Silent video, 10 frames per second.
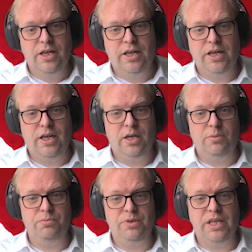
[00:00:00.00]

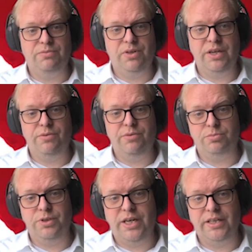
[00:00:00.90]
That will give you
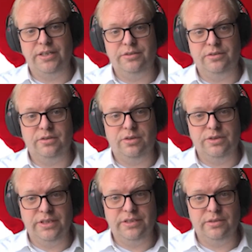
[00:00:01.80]
some guidance
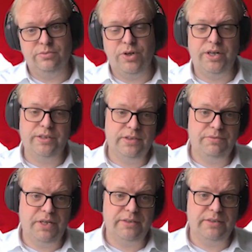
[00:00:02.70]
on this, where is it
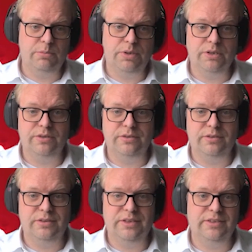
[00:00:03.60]
effective,
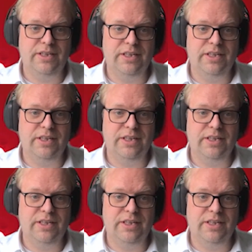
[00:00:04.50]
because it's a